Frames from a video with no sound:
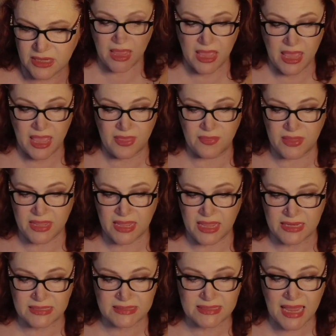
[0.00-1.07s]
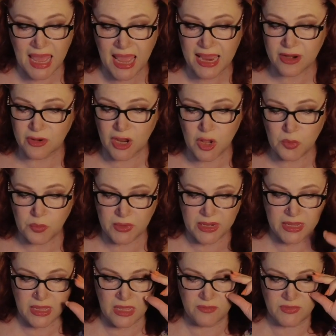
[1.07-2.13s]
and the entire
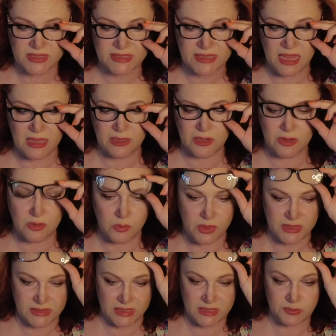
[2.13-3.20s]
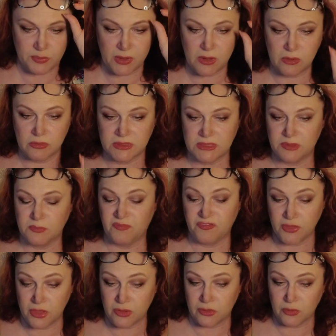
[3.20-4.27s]
opening of a cellar was exposed to
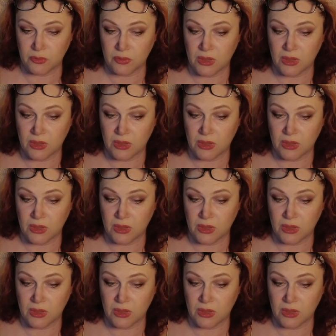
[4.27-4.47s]
view.